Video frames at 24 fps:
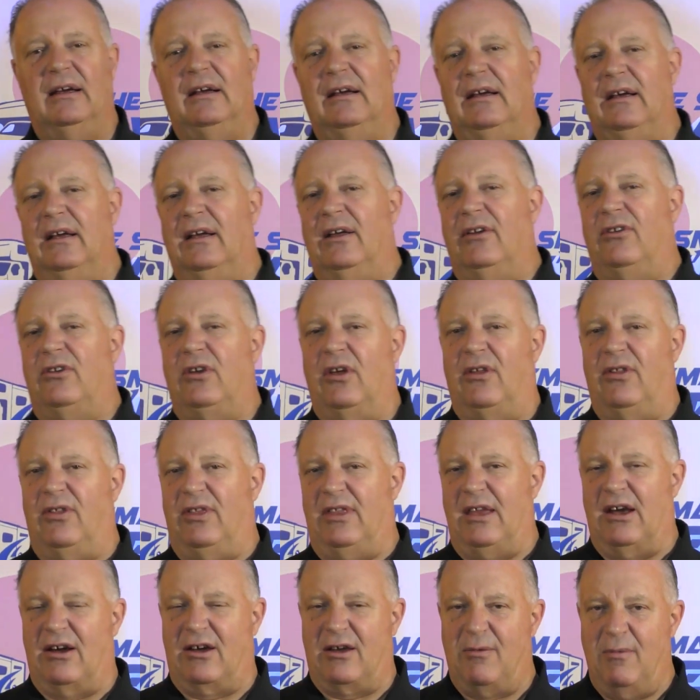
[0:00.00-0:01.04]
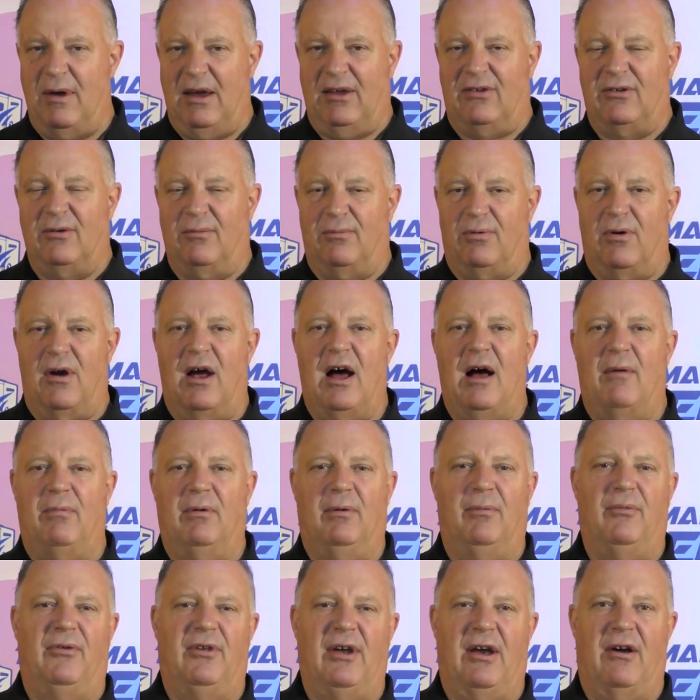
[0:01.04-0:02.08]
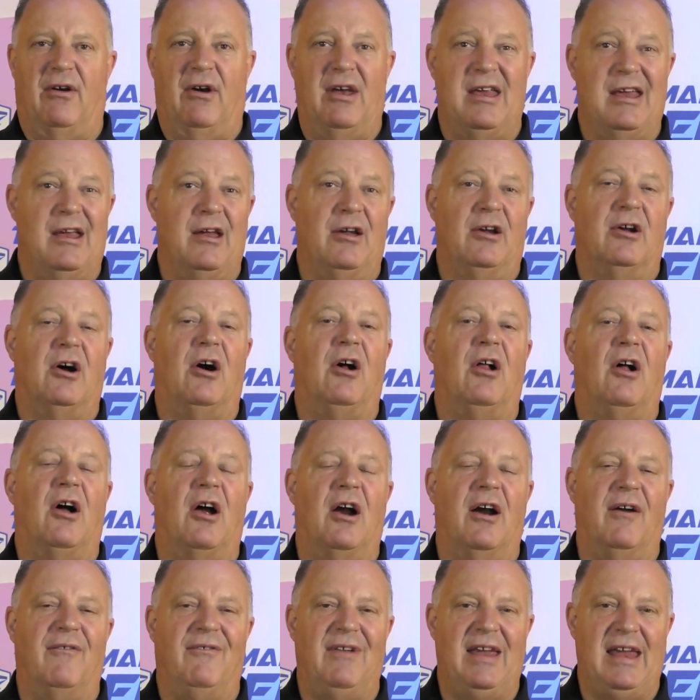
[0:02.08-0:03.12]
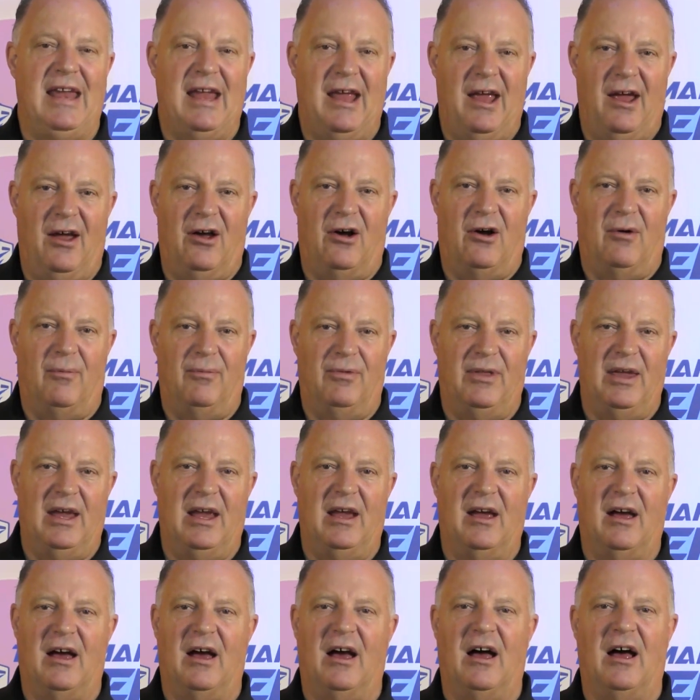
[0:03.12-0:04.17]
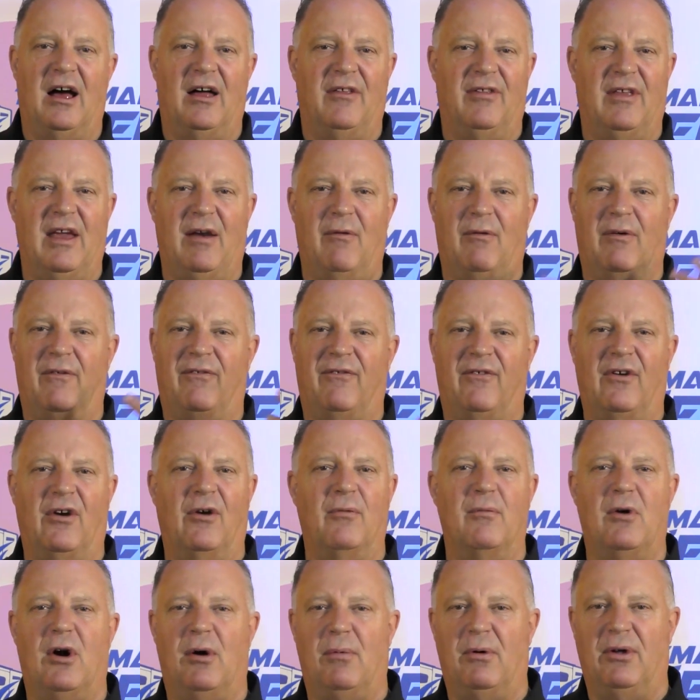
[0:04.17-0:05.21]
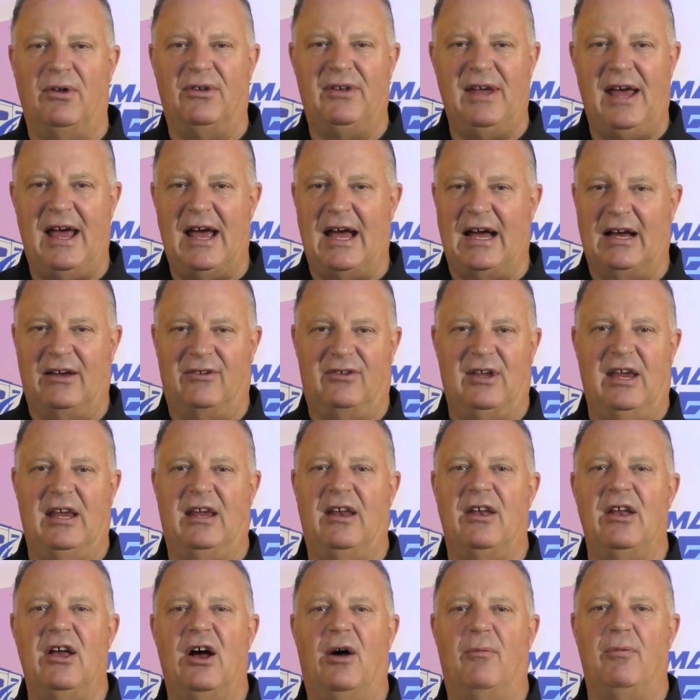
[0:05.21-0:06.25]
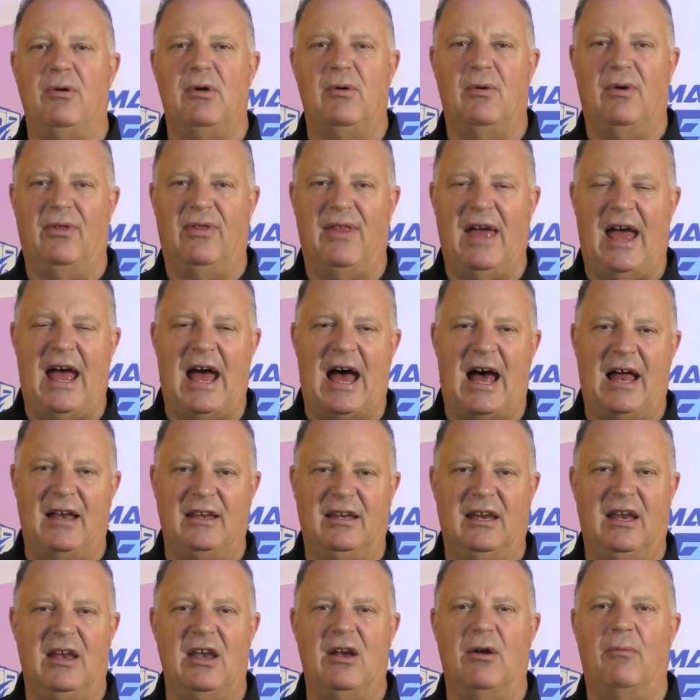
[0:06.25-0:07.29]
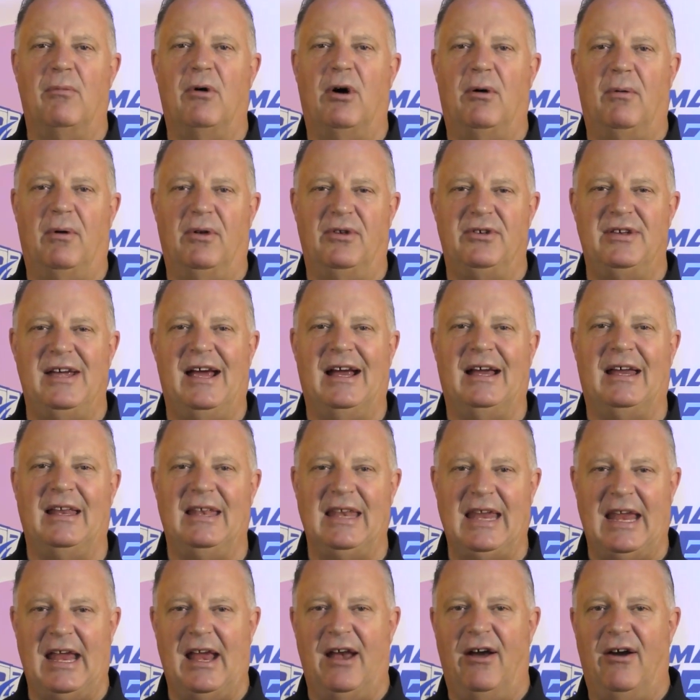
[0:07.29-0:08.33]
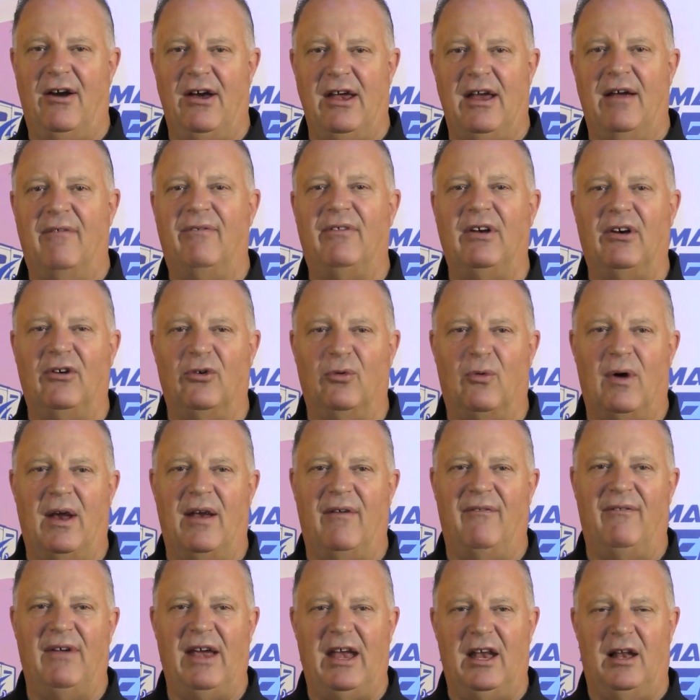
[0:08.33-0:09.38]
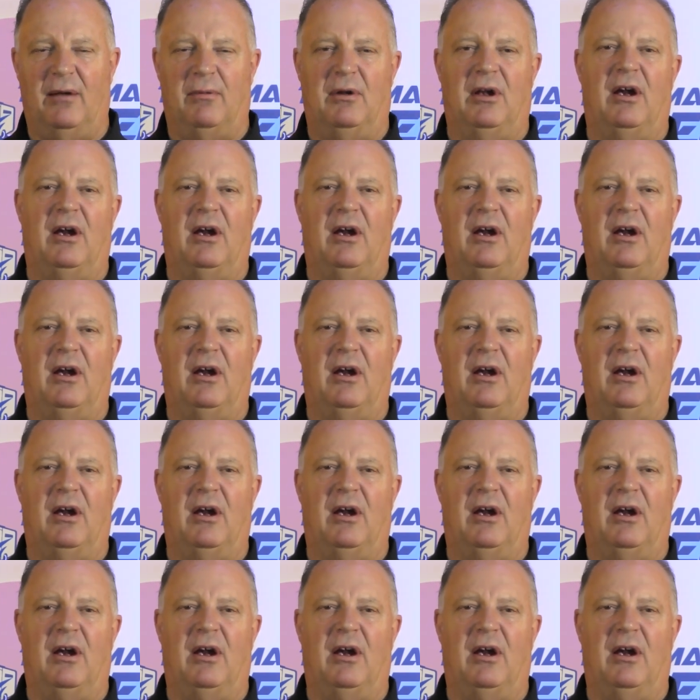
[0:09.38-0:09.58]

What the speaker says: So there can be some problems there. You can call RV Help. They refer mobile techs. They can help you with that, getting a mobile tech in the area if there's one available.